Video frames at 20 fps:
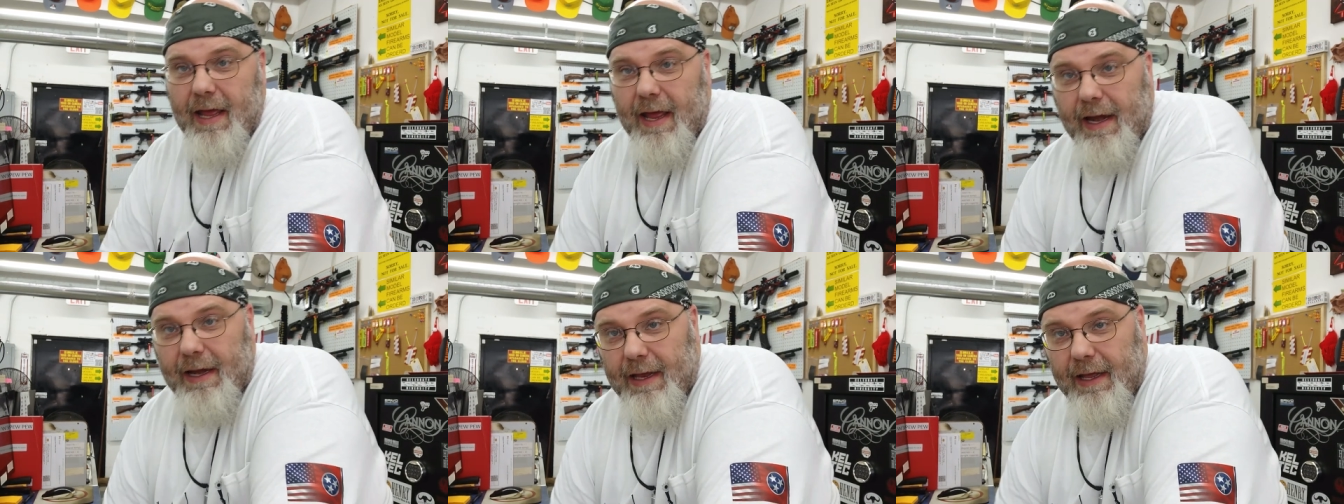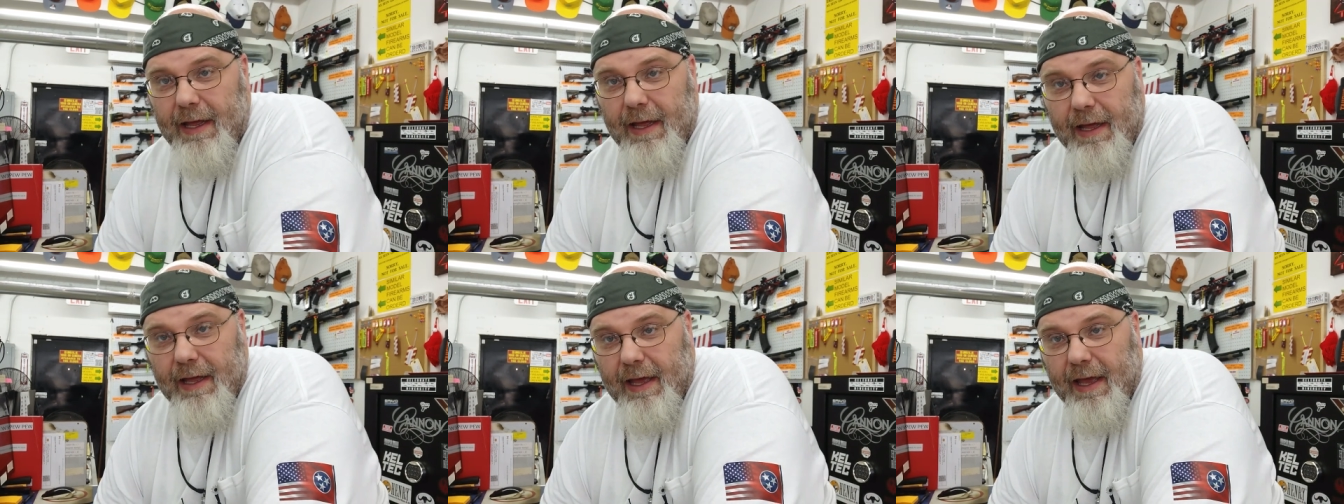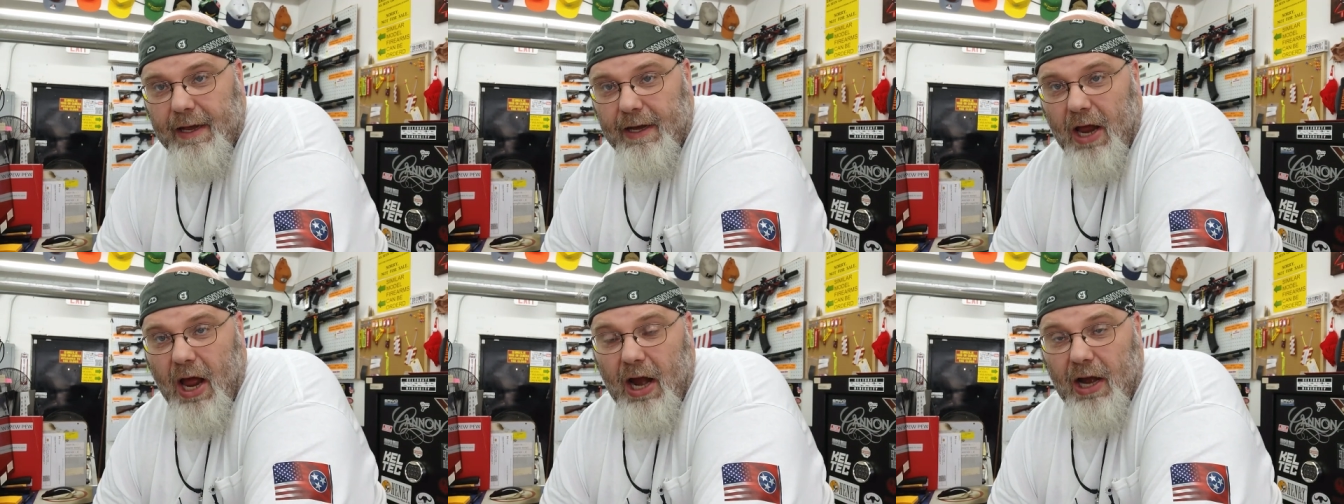and a
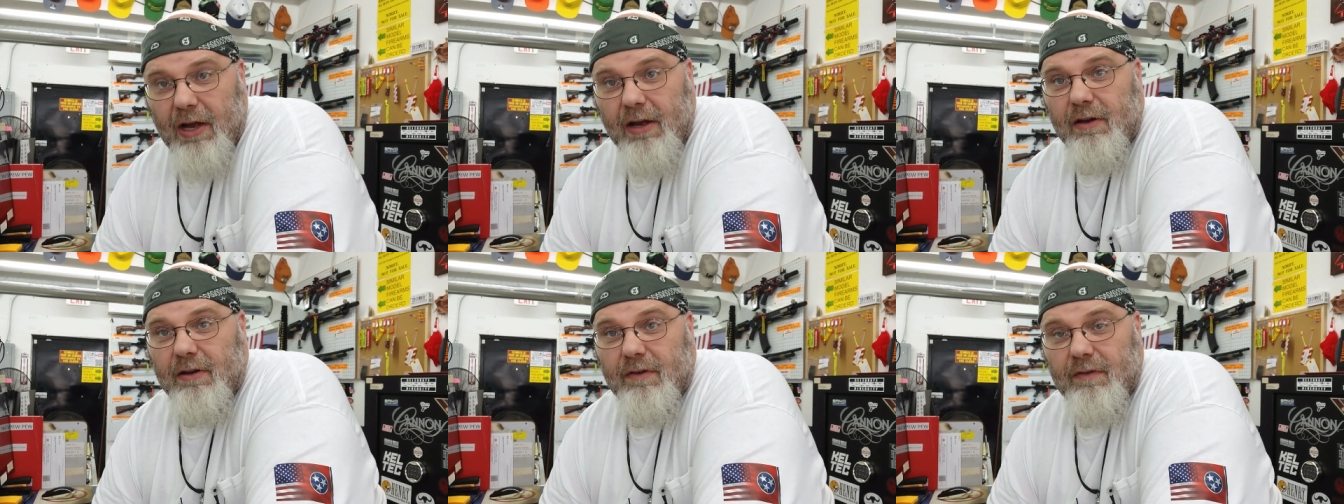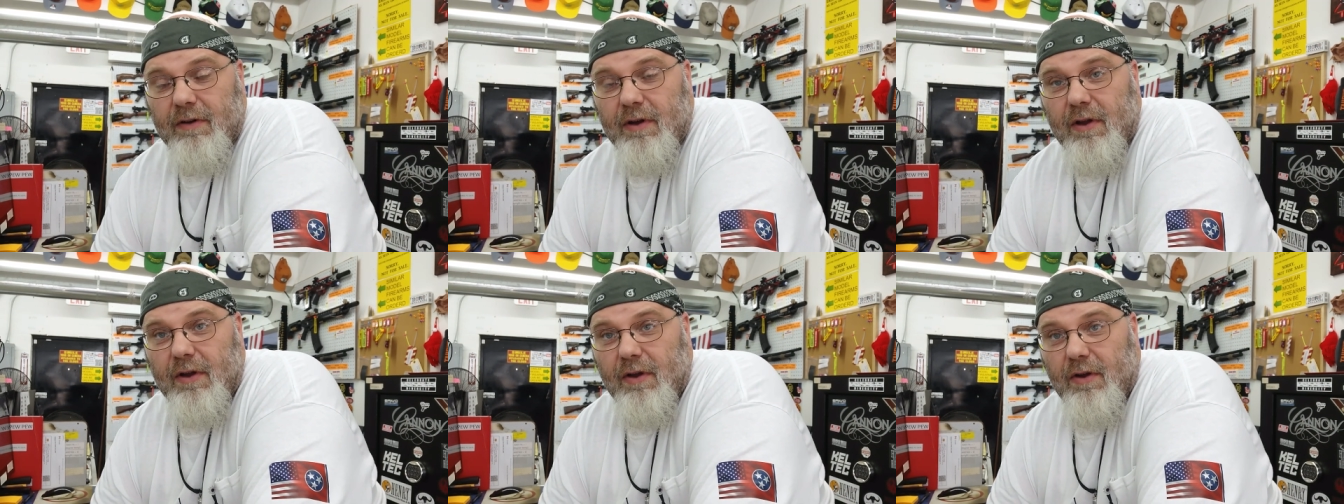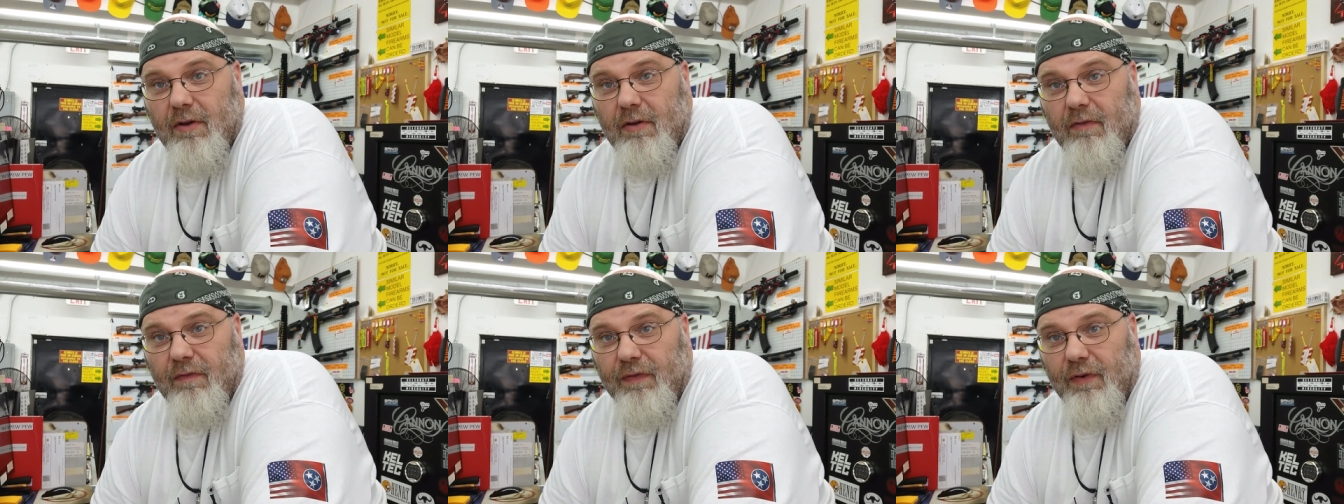and a hurting
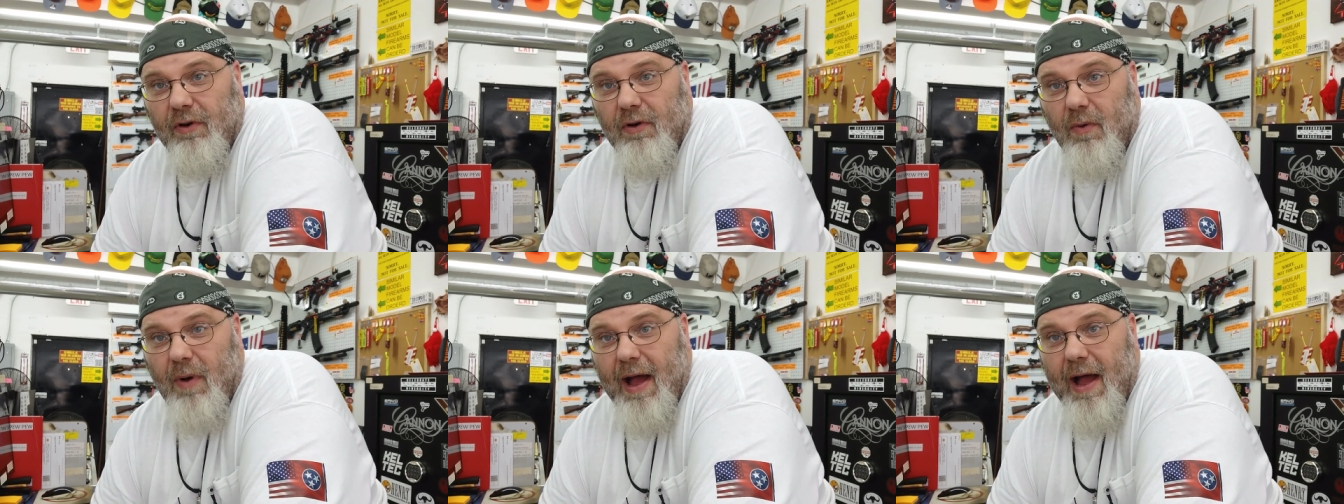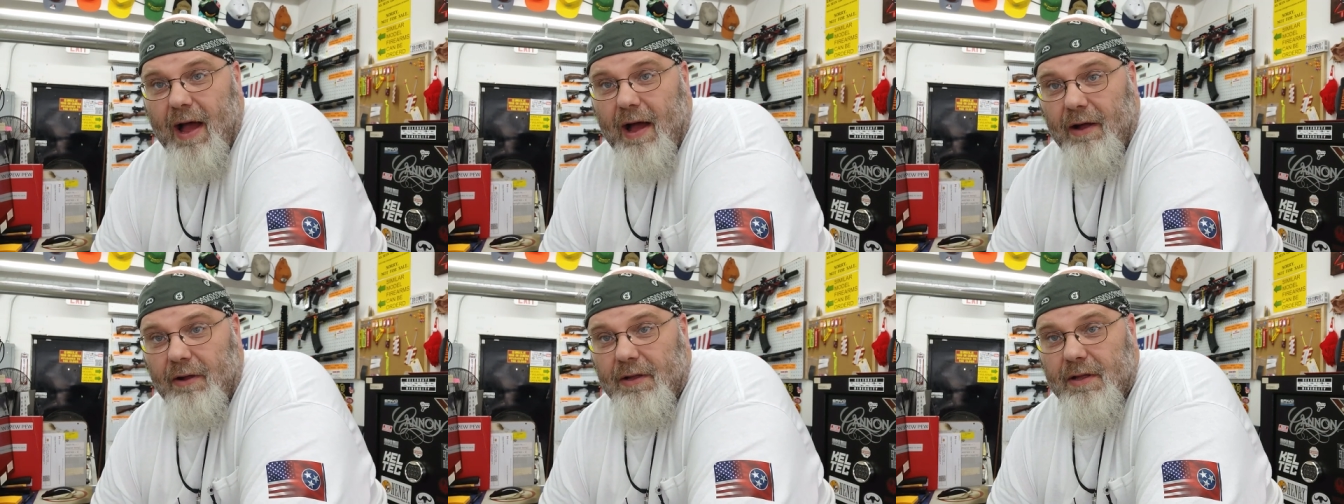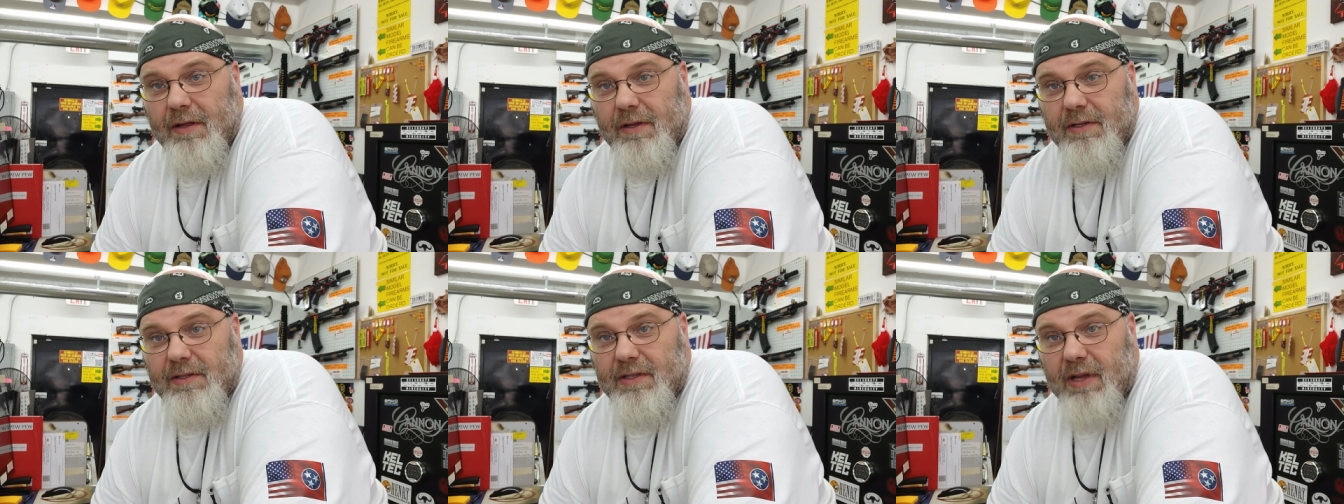for a
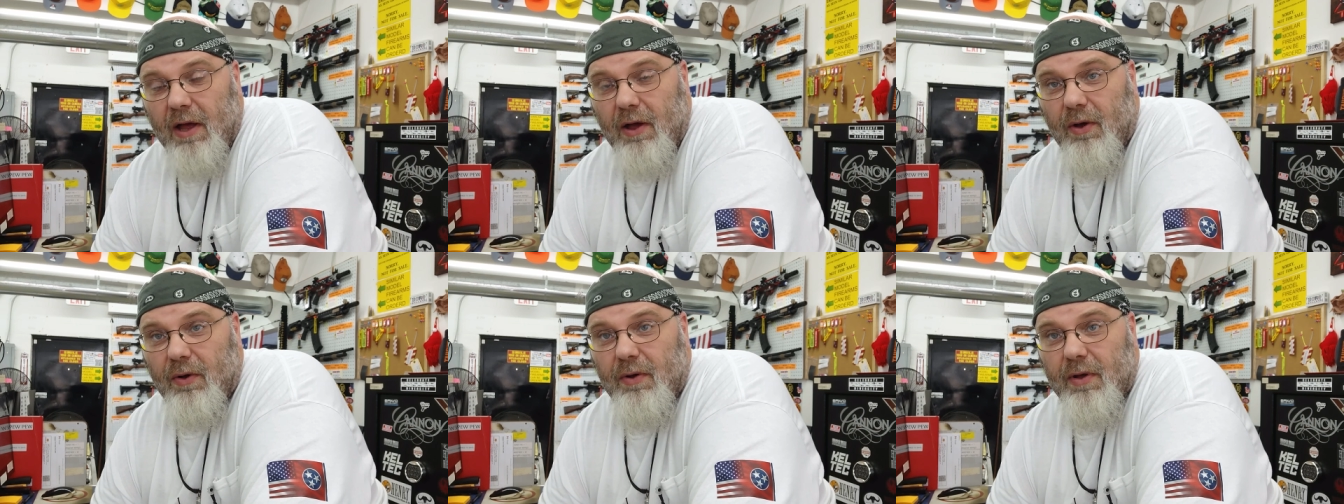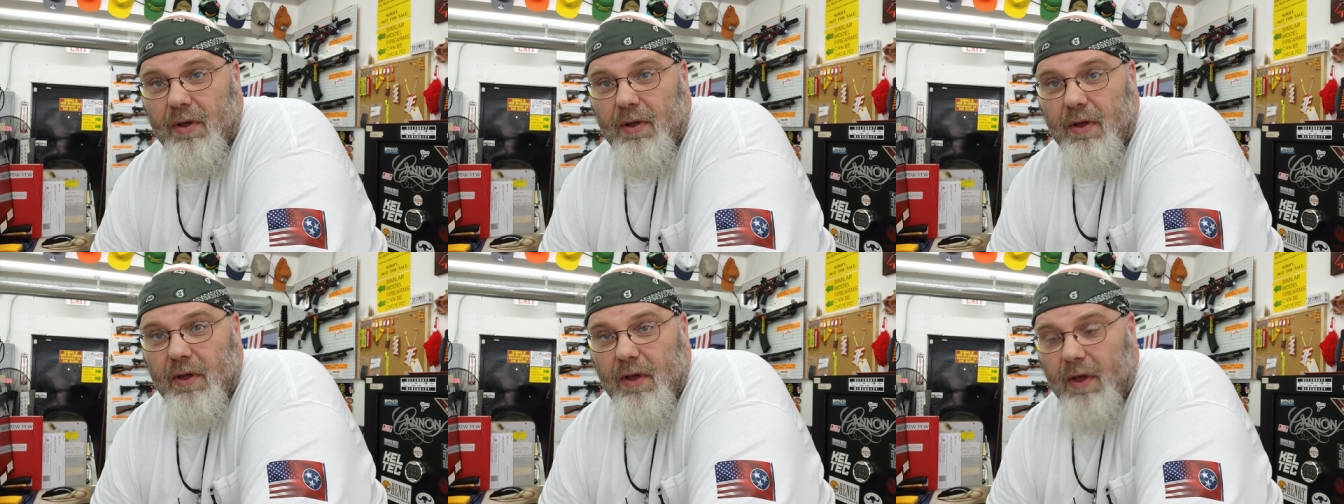while. So